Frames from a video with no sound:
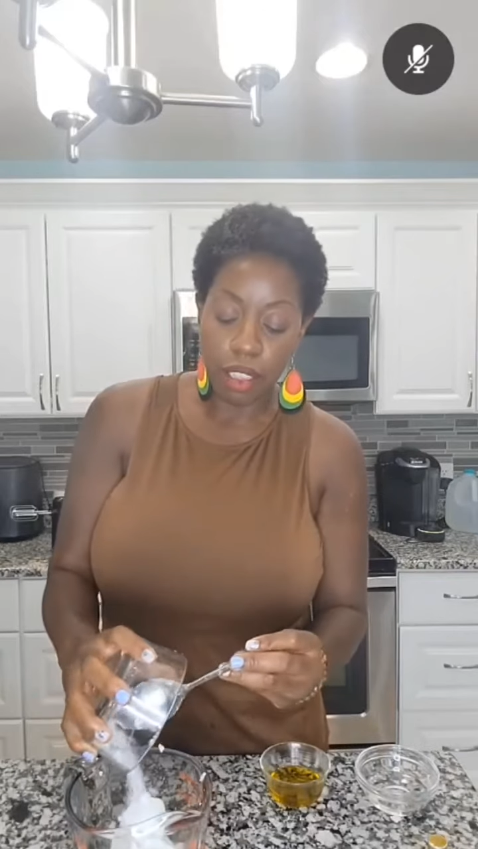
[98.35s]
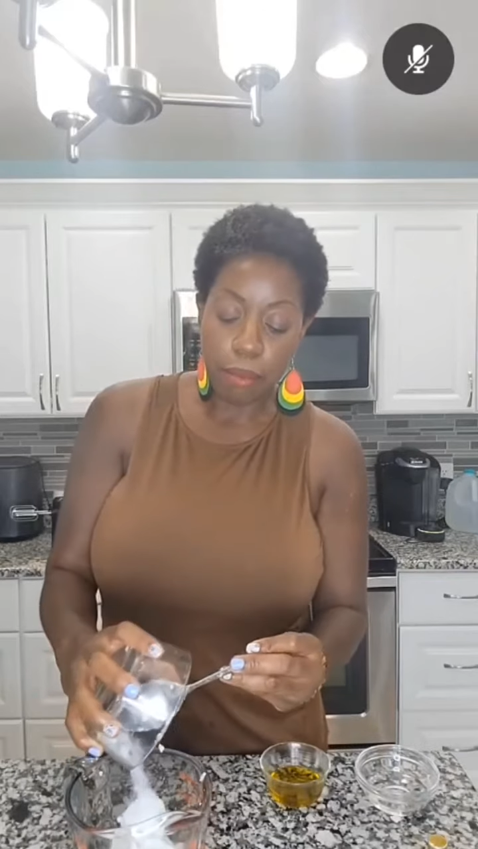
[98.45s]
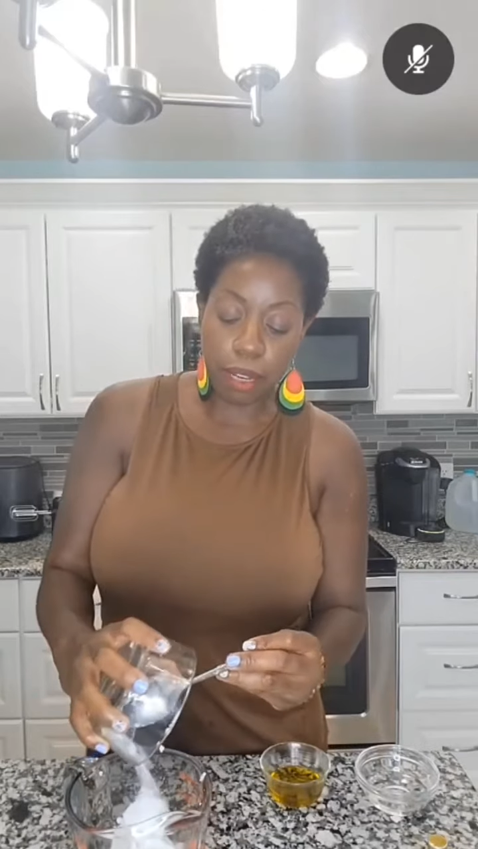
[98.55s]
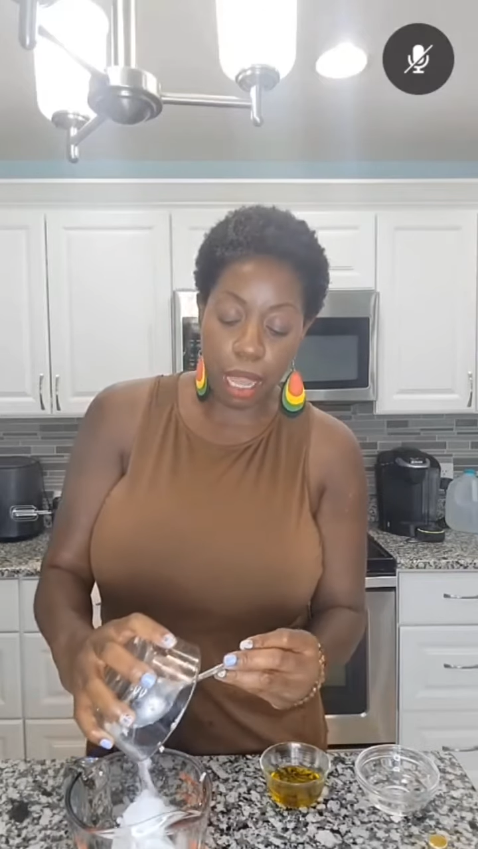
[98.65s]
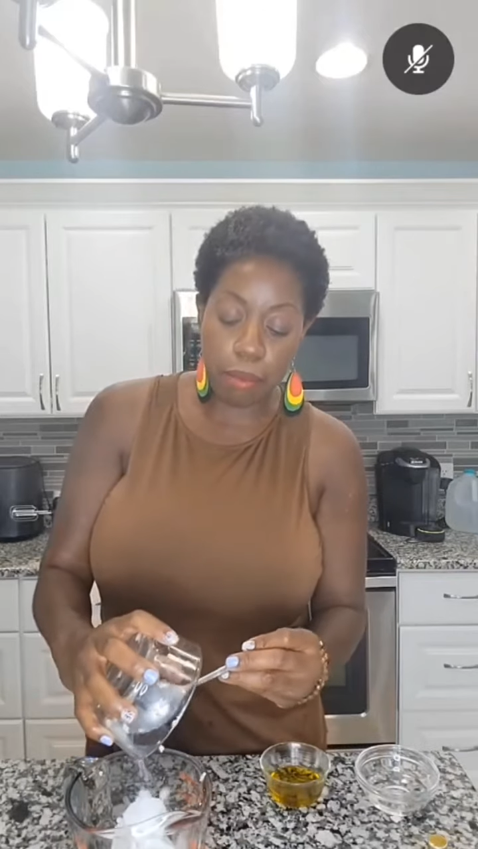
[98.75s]
You
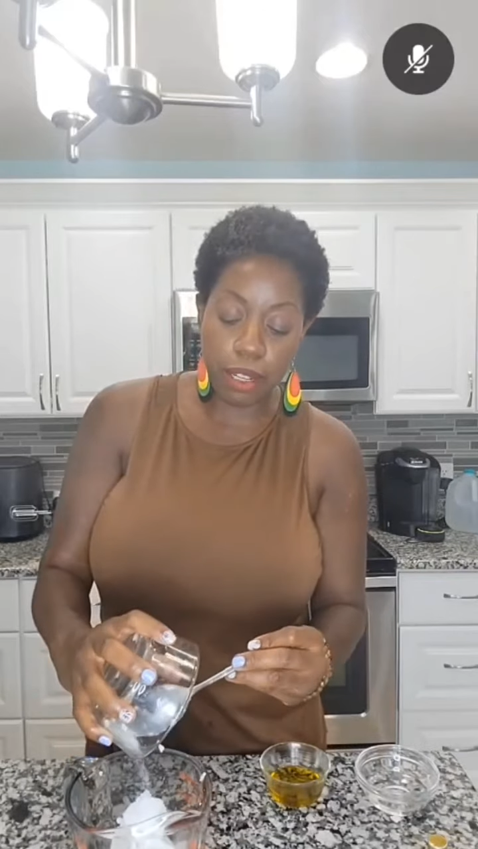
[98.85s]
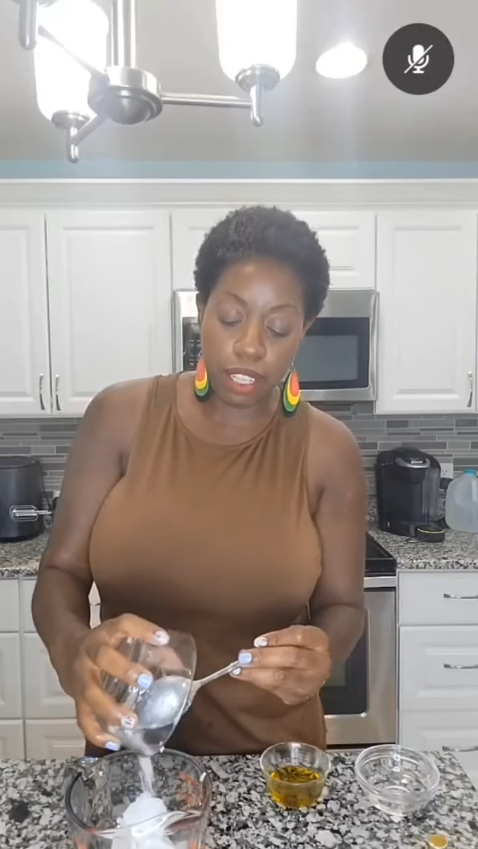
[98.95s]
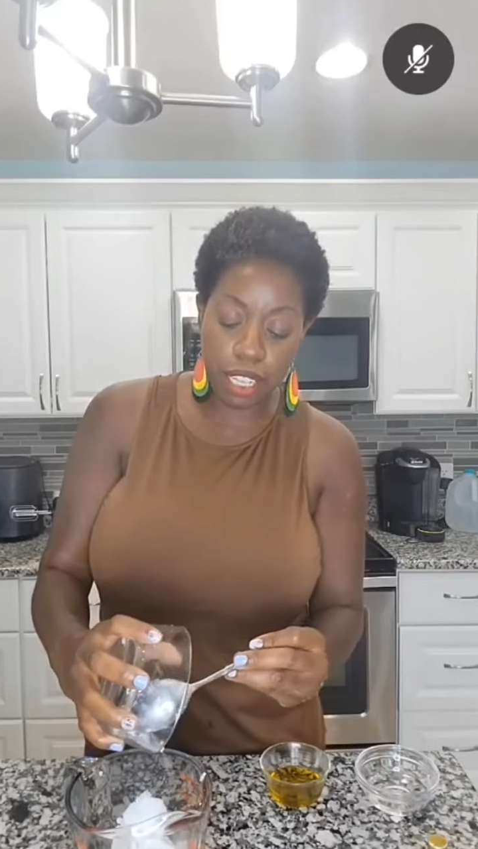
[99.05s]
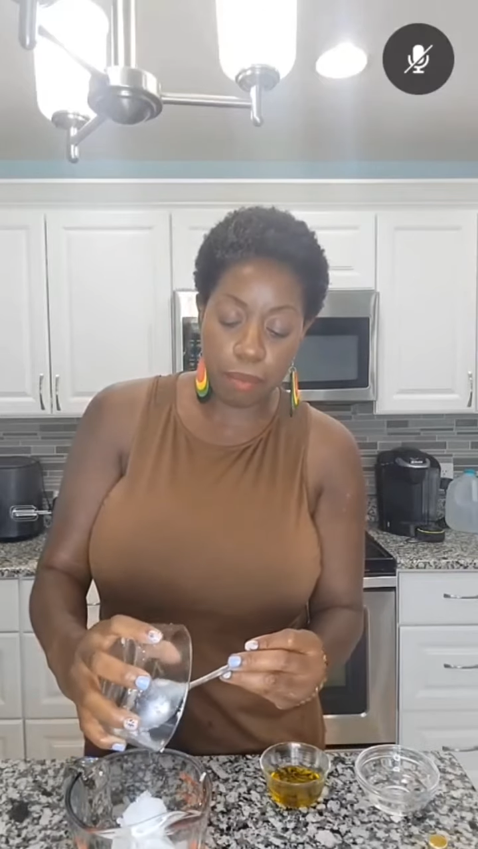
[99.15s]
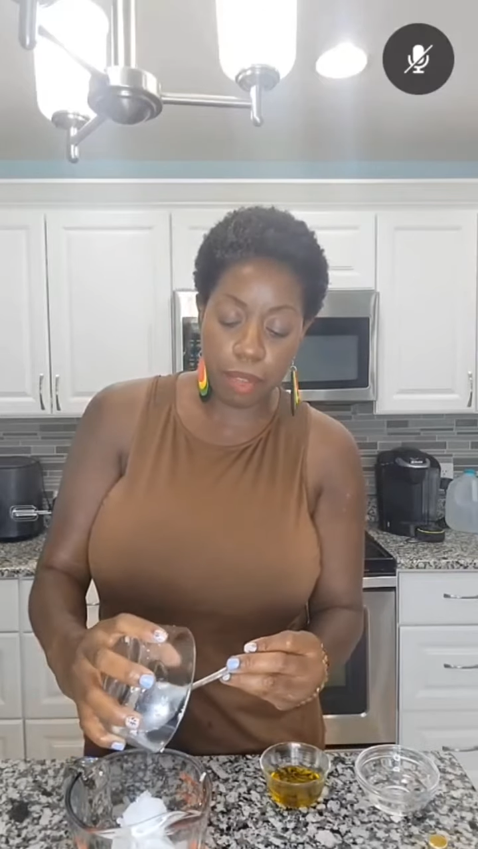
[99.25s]
did not
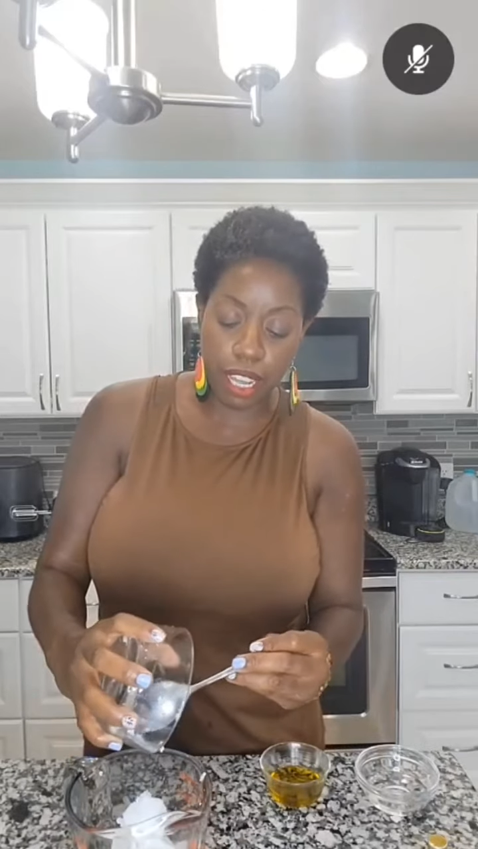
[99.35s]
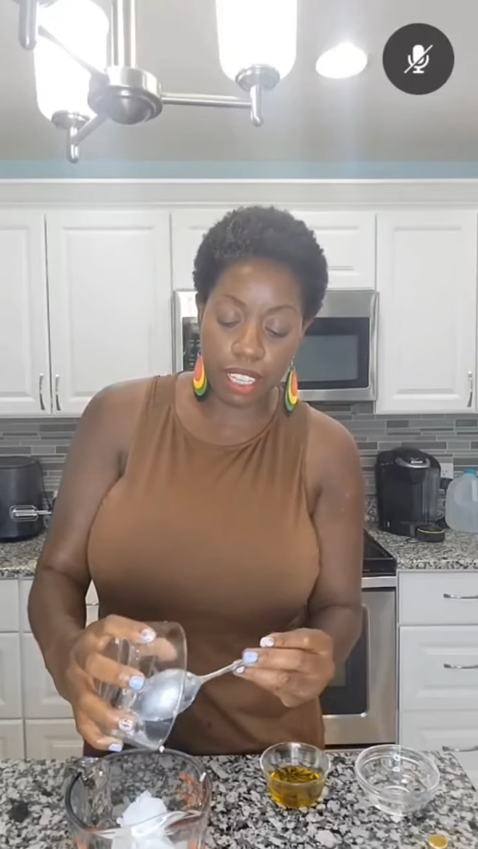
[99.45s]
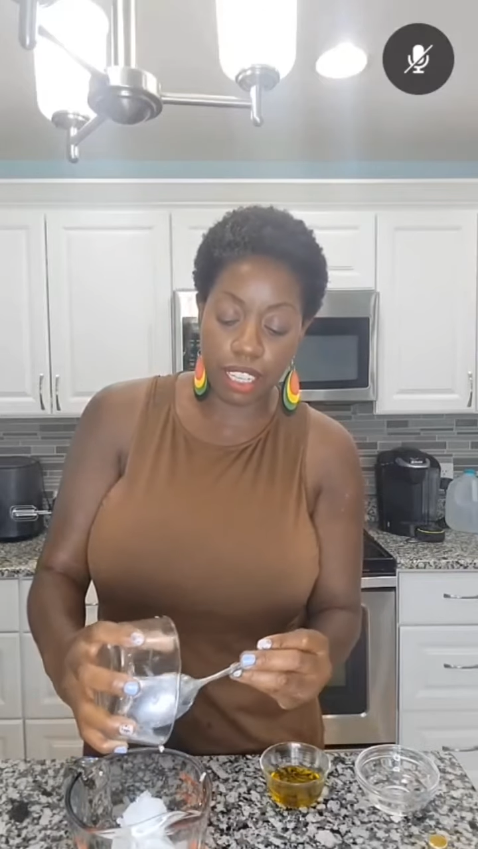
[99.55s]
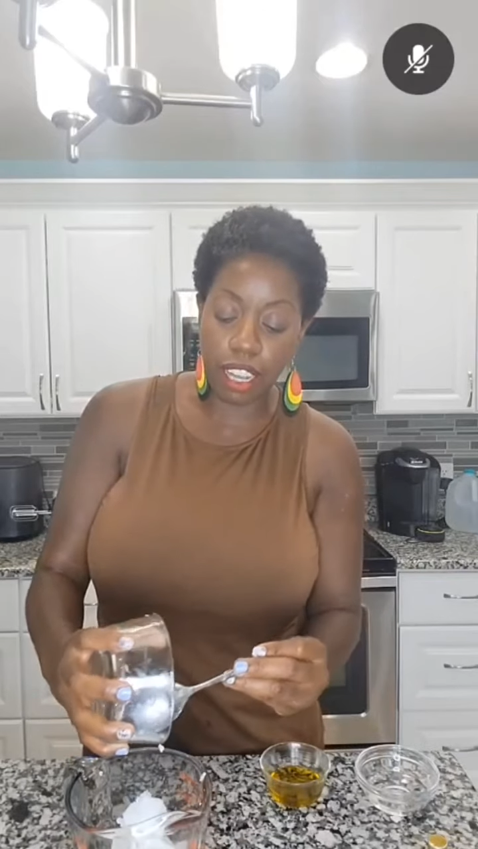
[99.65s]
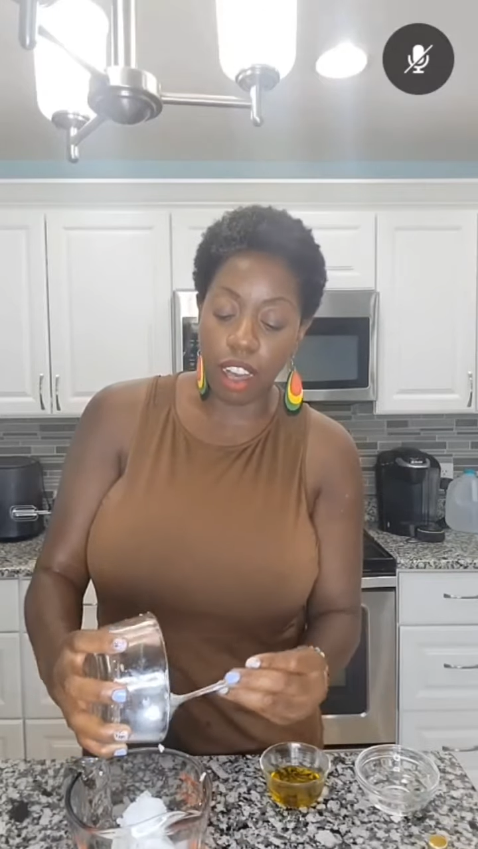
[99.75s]
have to
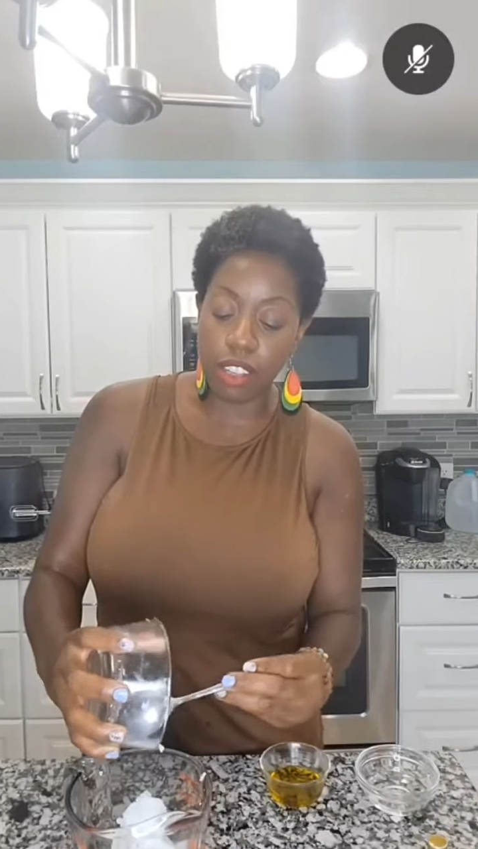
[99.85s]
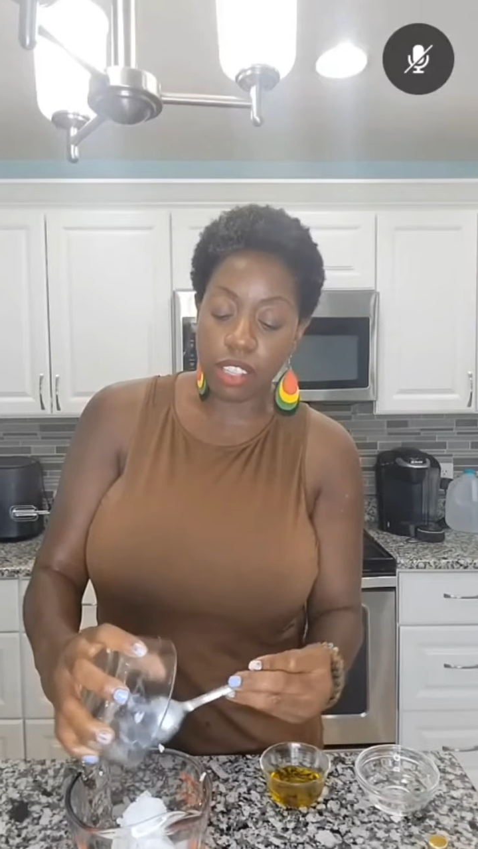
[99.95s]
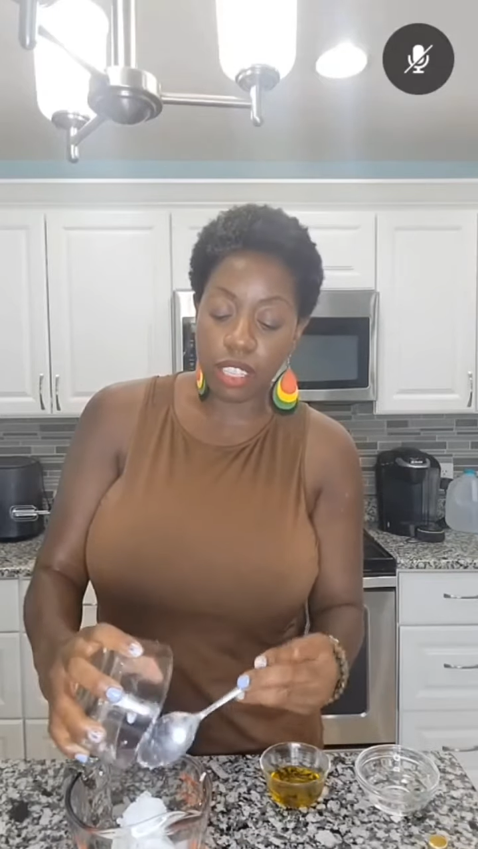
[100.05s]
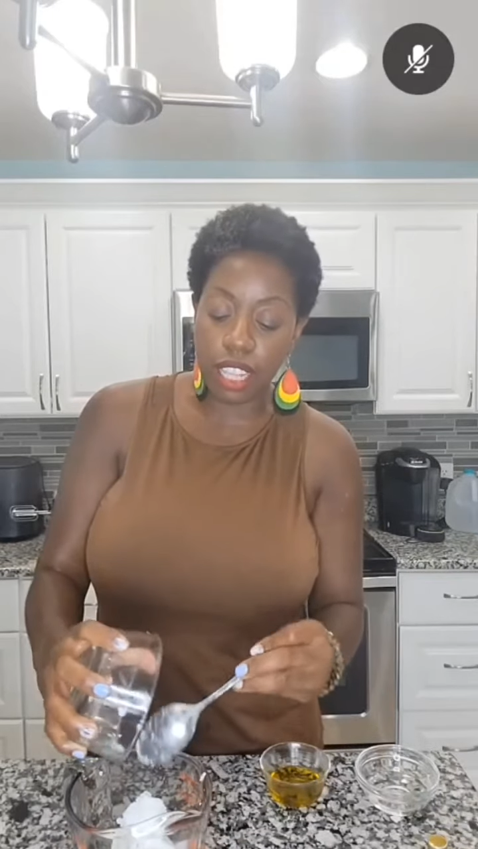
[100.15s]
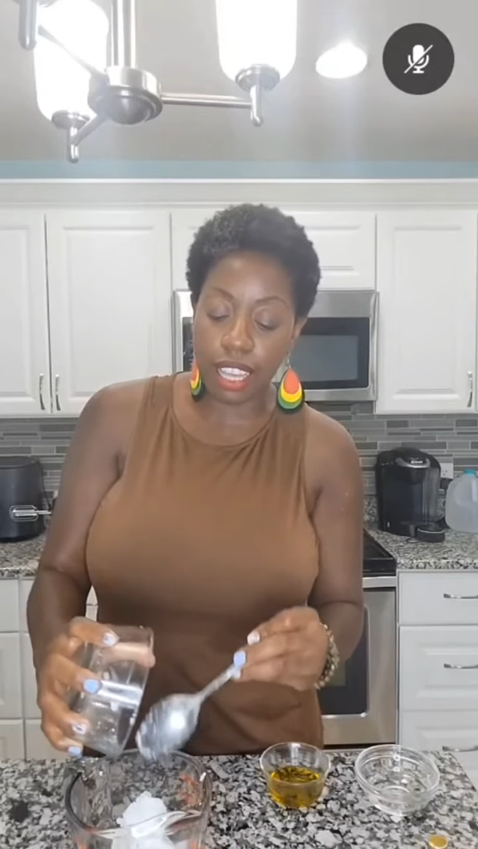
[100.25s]
add
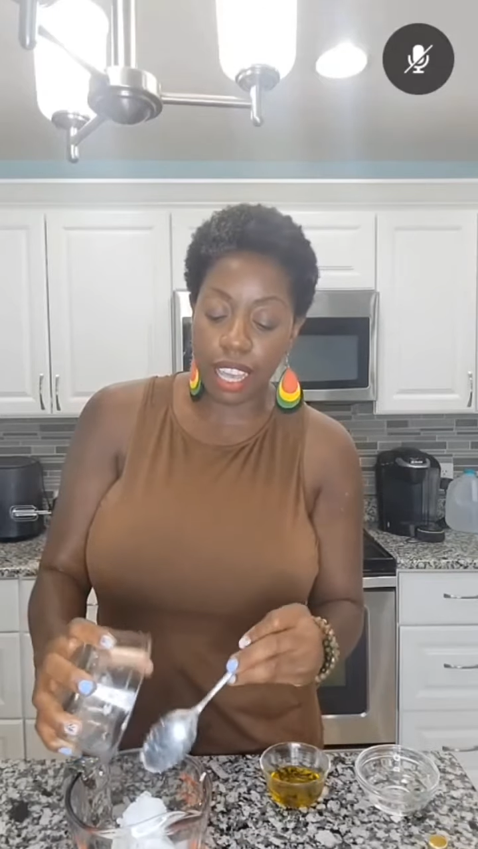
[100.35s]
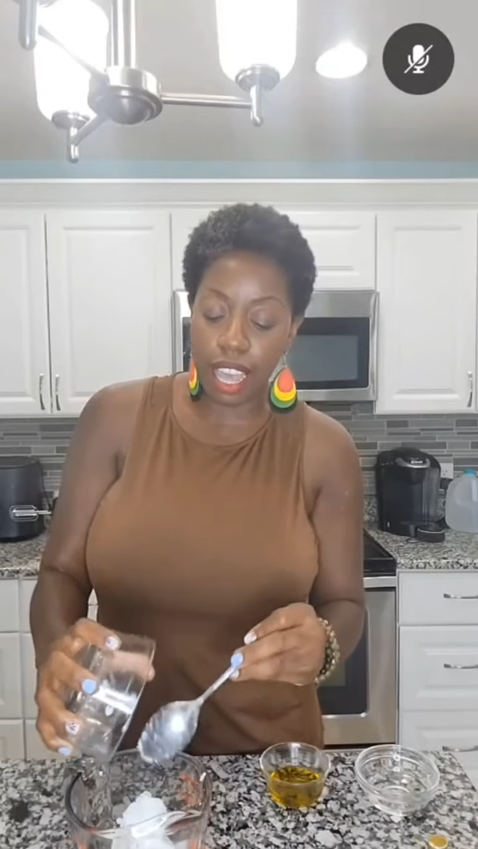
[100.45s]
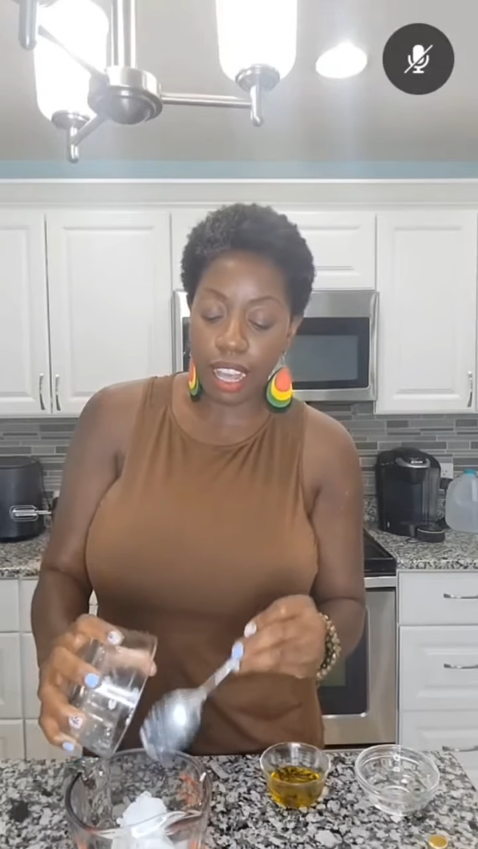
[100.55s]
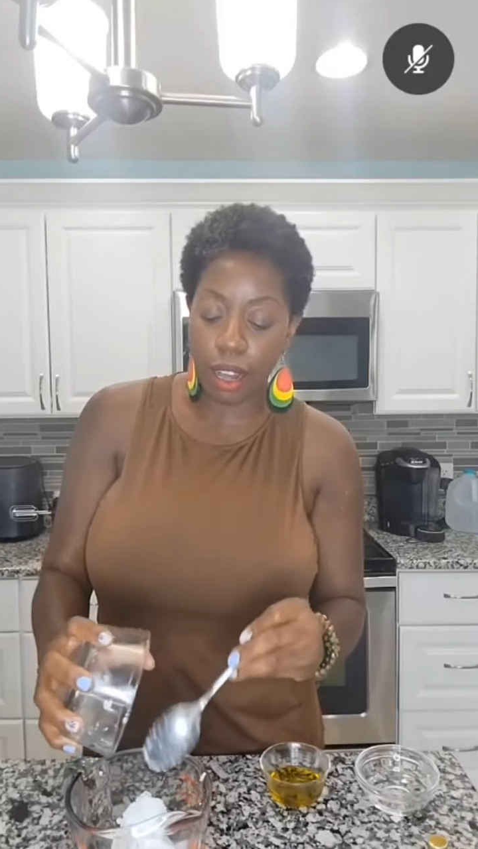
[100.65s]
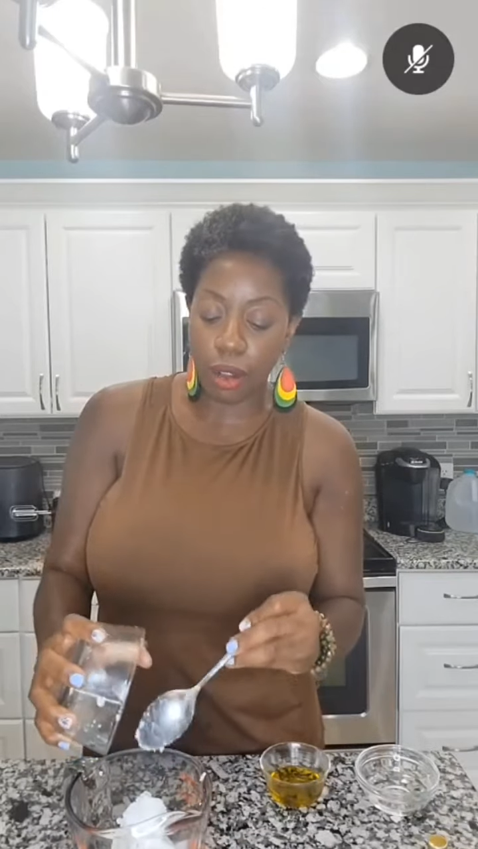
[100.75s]
cocoa butter, but I'm